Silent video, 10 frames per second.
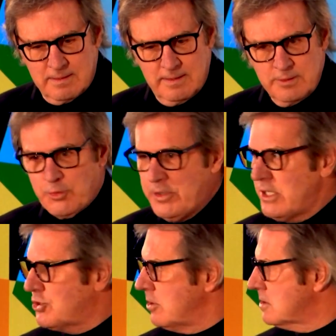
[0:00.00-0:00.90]

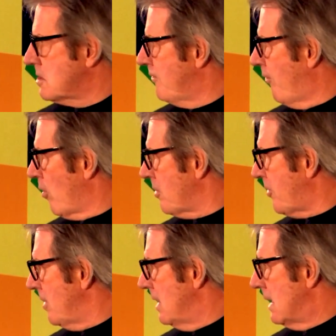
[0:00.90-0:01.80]
Indonesia is the
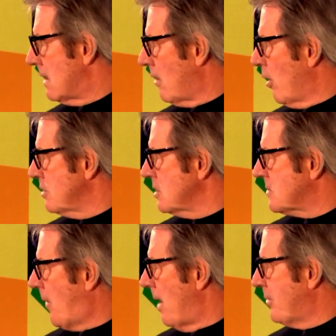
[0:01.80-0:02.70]
fourth
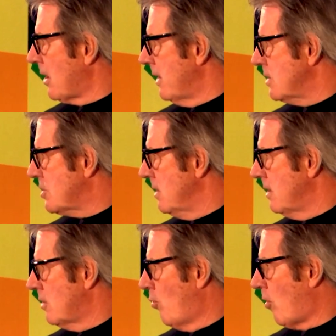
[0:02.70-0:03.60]
largest population
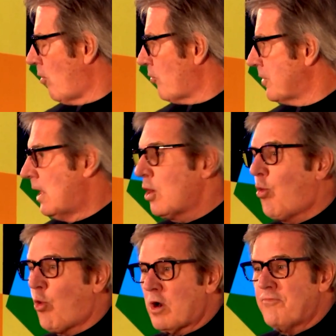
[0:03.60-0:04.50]
in the world,
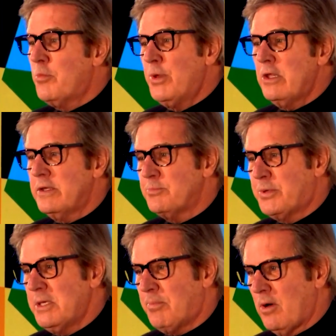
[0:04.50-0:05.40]
250 million
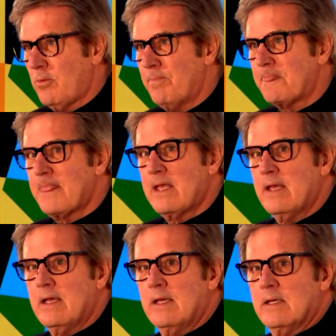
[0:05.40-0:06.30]
people.
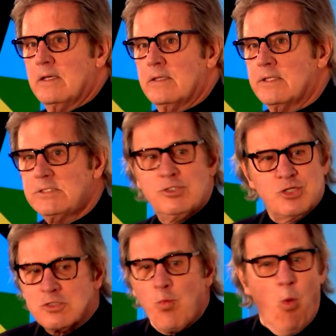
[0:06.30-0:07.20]
This is
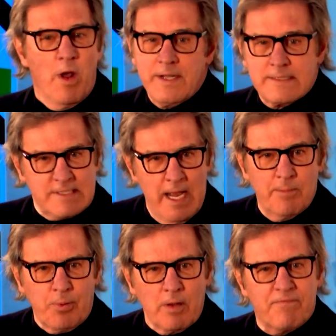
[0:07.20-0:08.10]
just one
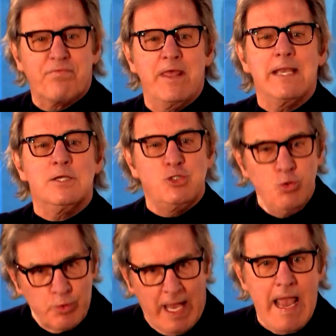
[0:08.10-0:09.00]
example of things
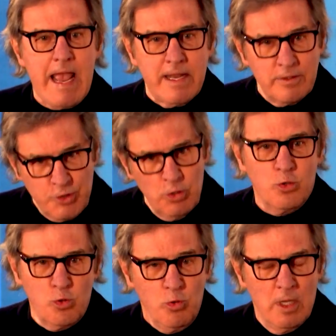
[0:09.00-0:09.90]
you can
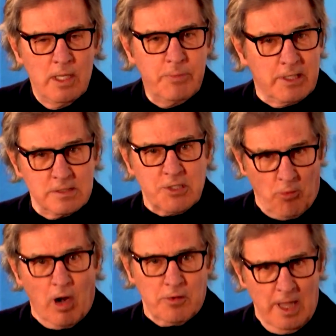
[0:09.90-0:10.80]
do because
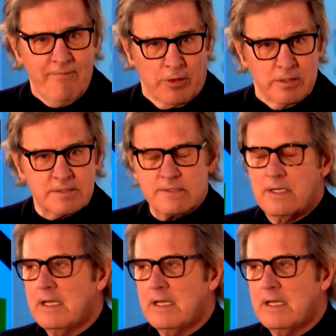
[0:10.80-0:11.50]
there are levers.